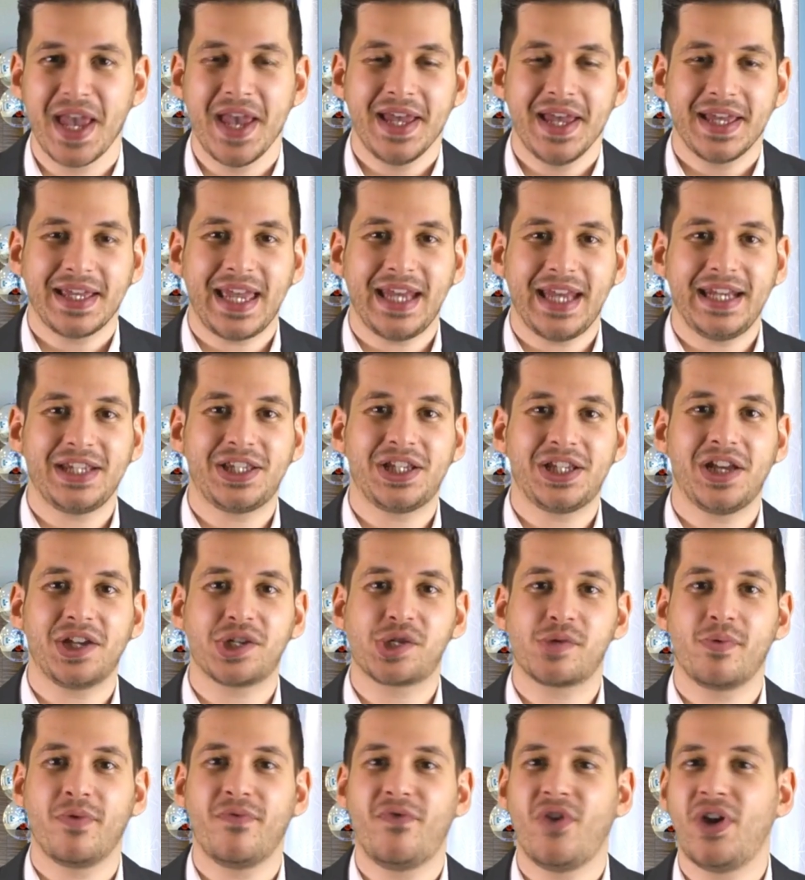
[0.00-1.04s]
Get in touch
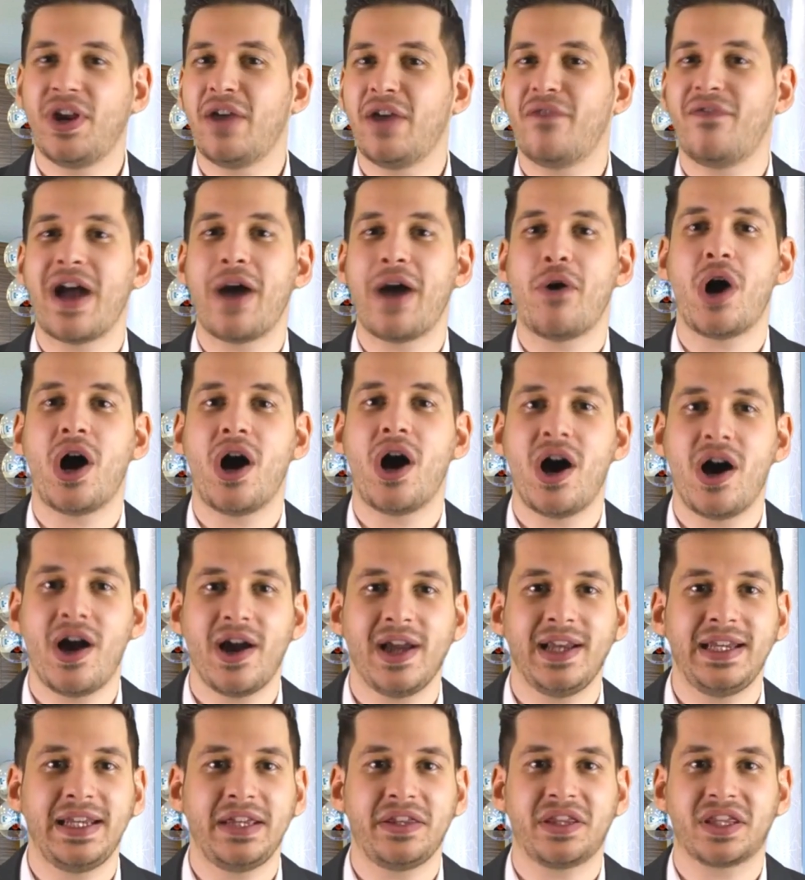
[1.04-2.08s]
with one of our
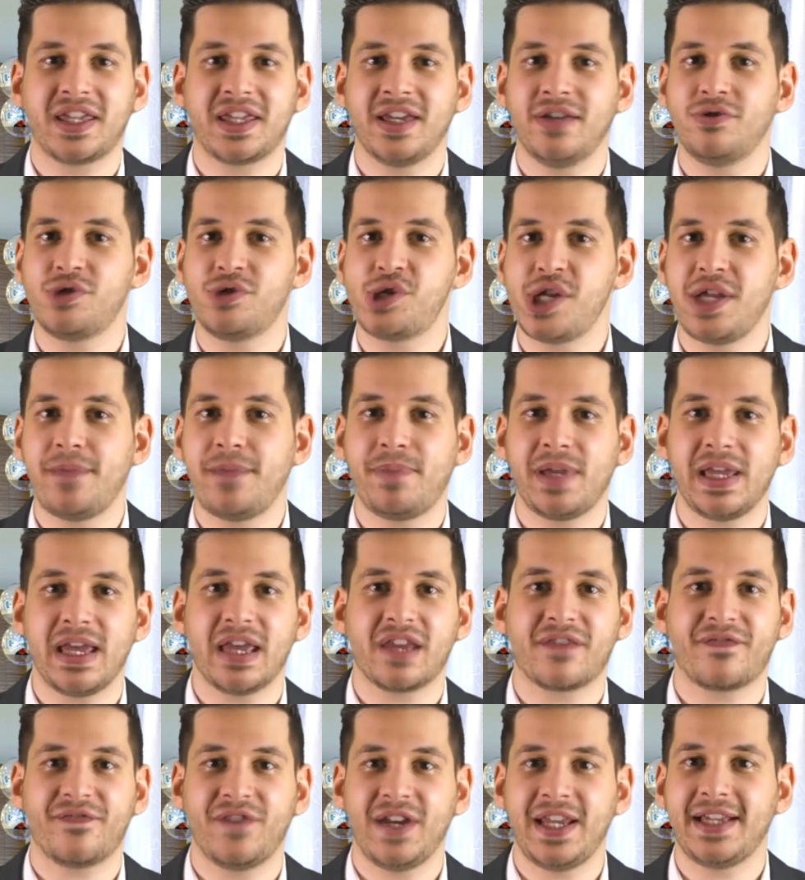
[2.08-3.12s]
highly skilled GPS
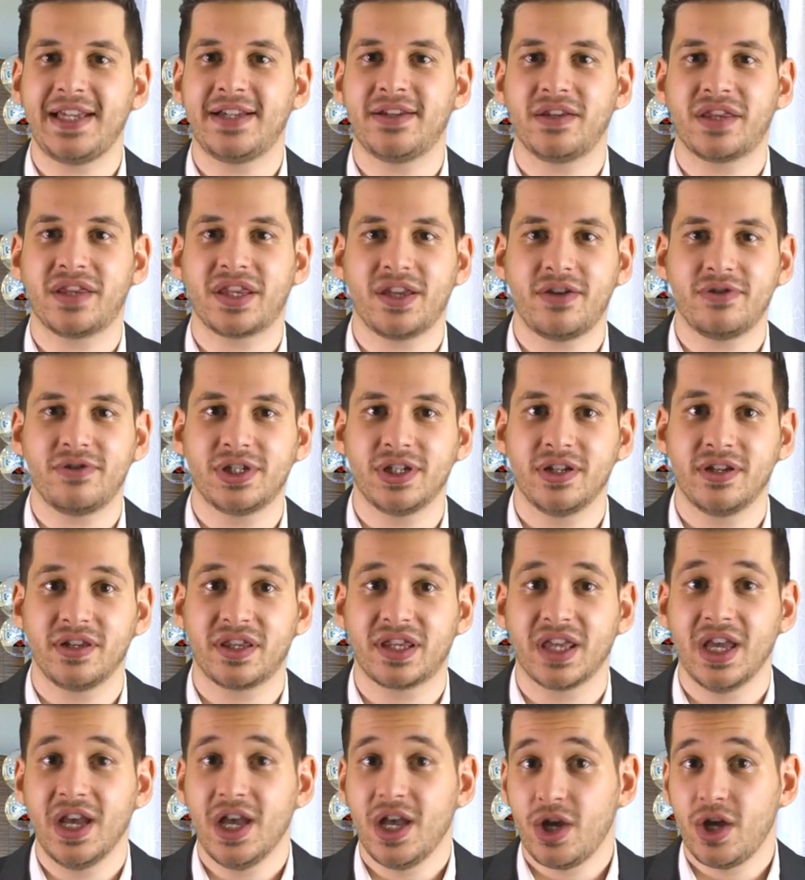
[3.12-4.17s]
fleet consultants
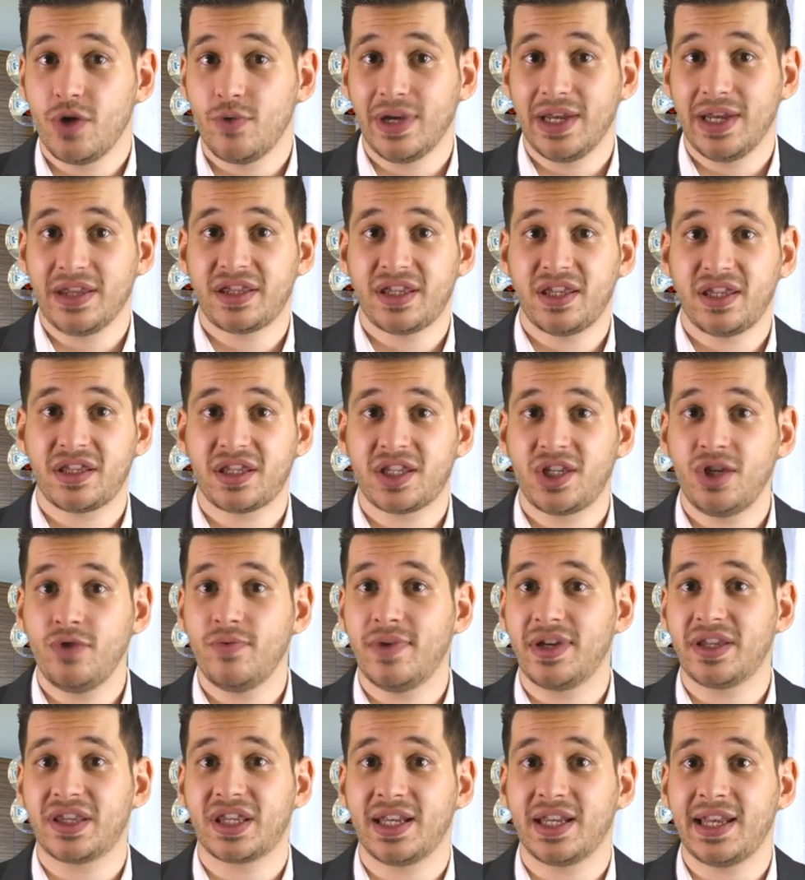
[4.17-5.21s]
who will assist you in
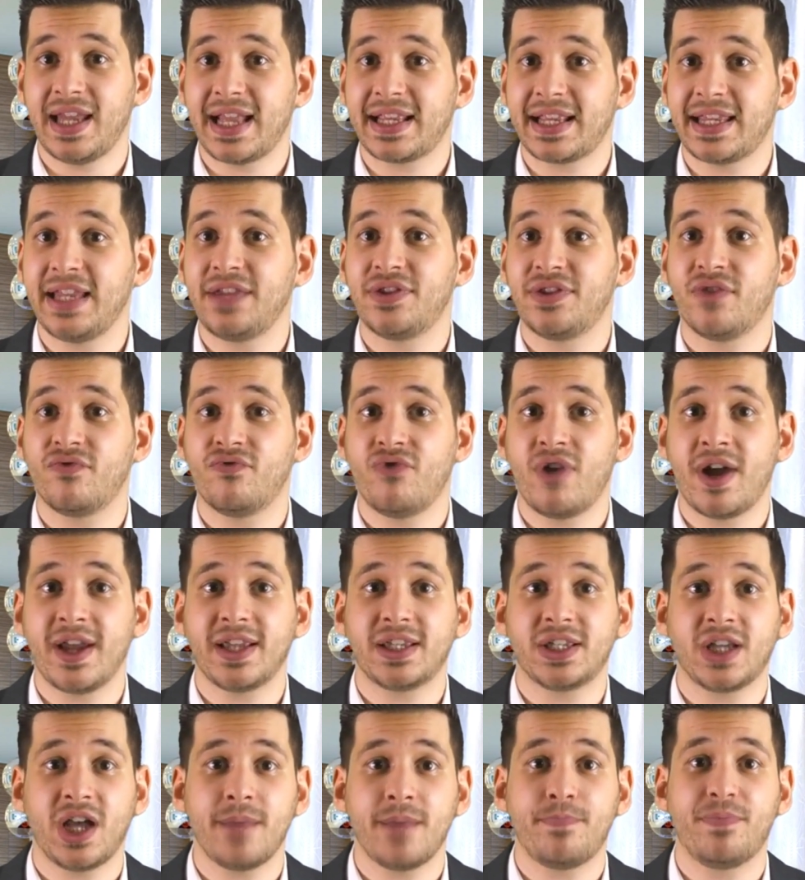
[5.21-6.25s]
selecting the right
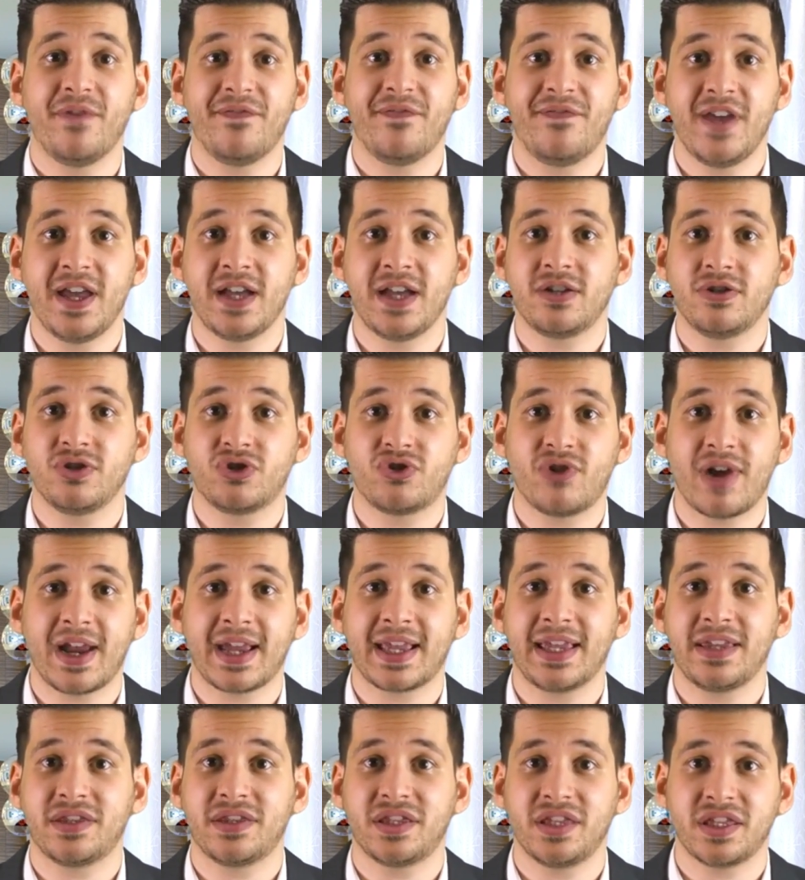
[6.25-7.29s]
type of vehicle
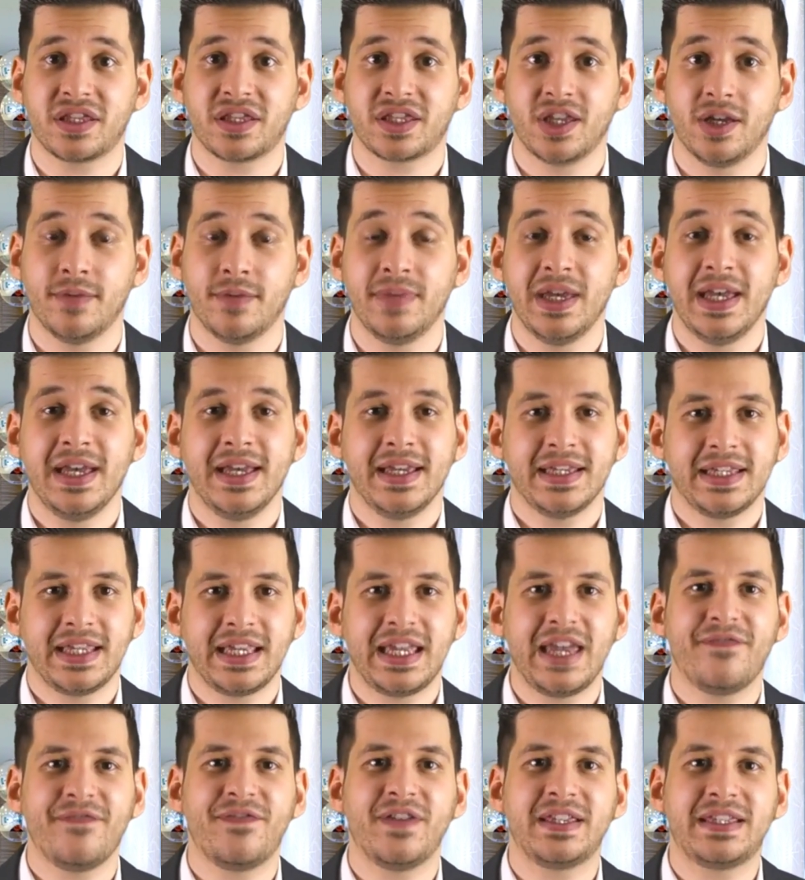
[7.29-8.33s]
tracking system to
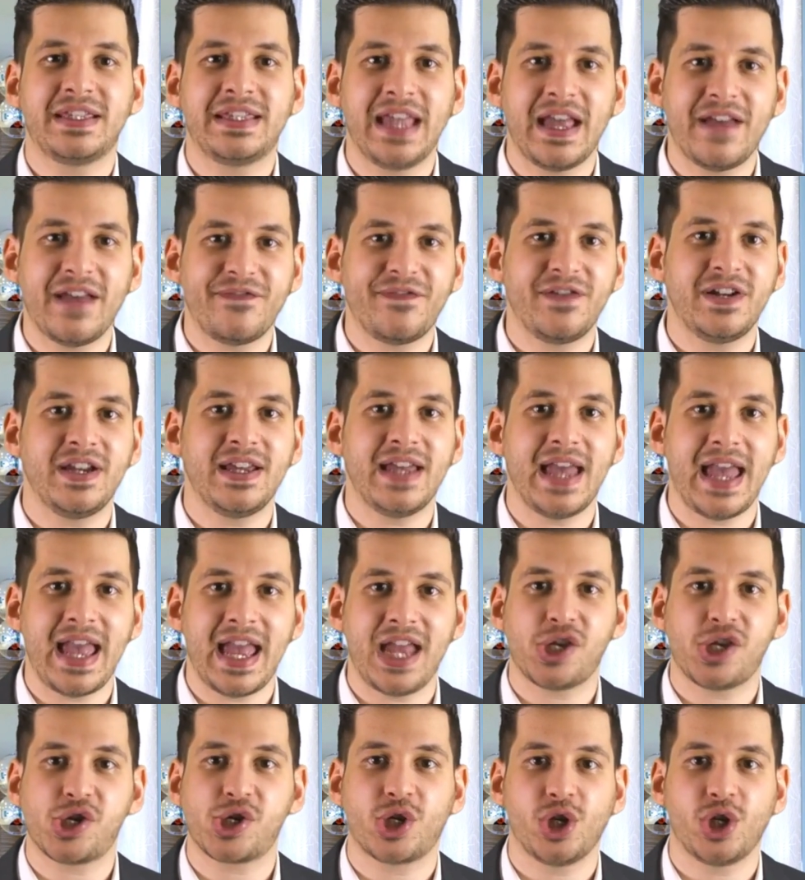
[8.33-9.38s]
give a definite
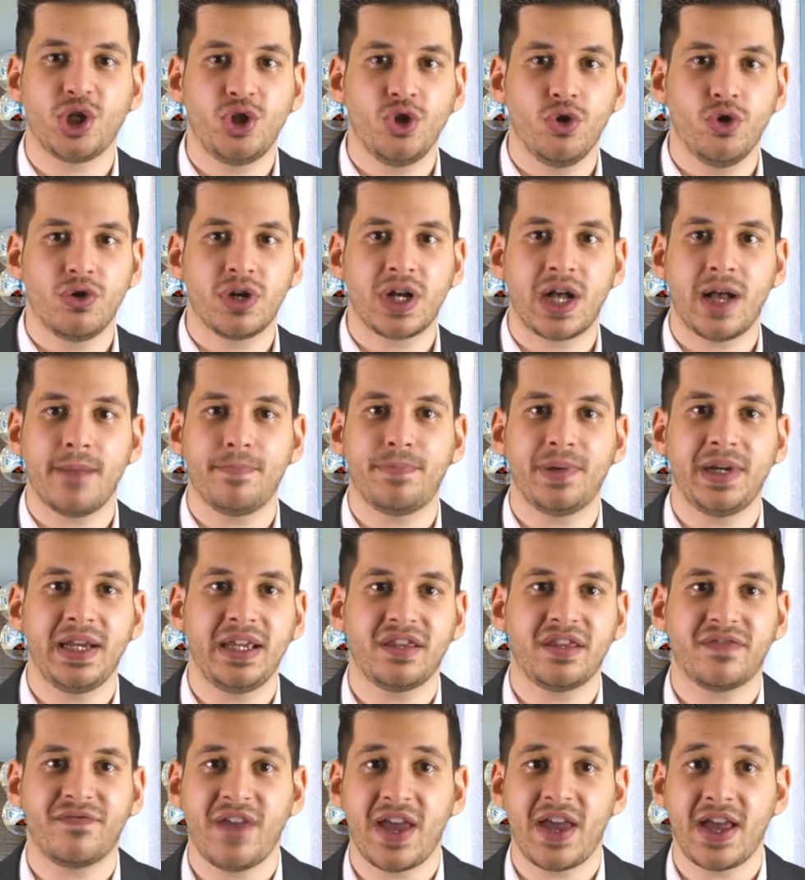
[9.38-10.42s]
edge to your company's
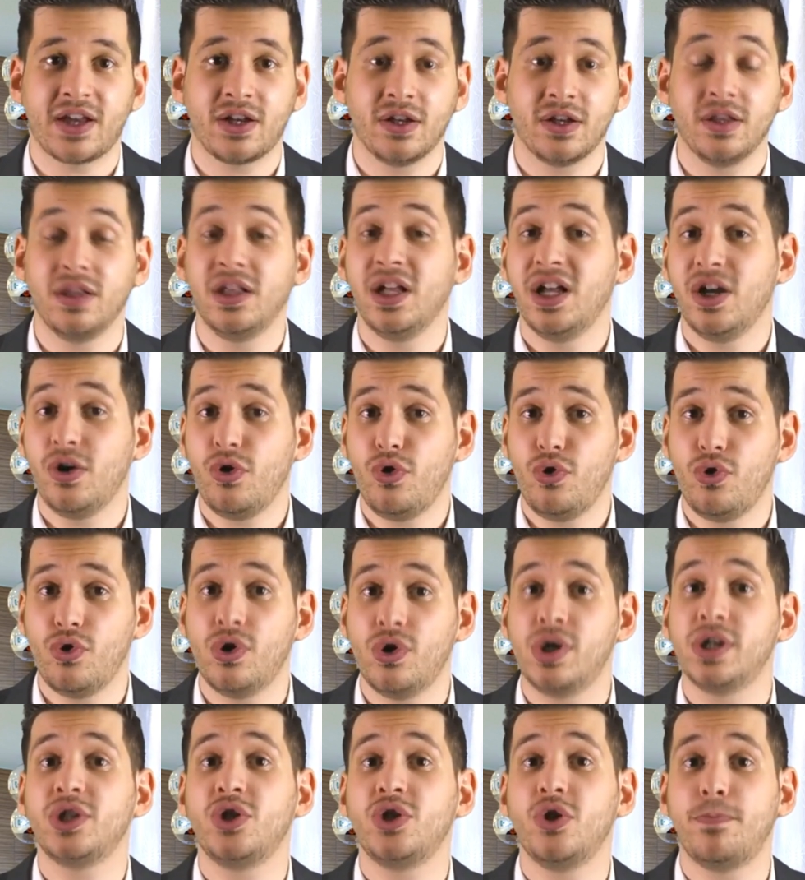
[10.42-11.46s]
vehicle
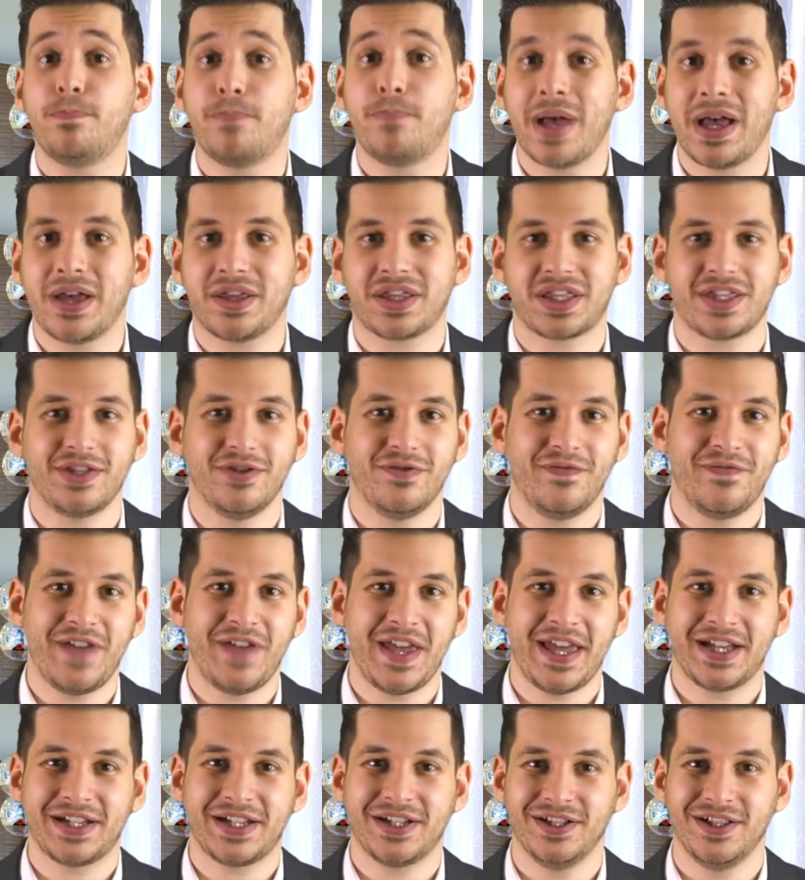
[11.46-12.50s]
or your personal
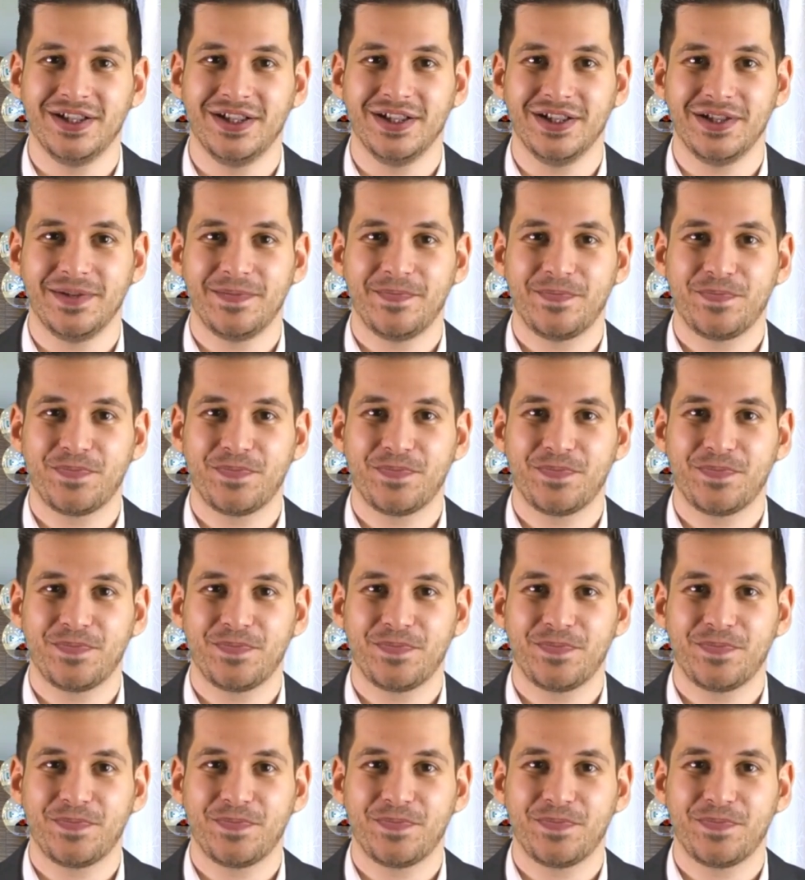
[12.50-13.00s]
vehicle.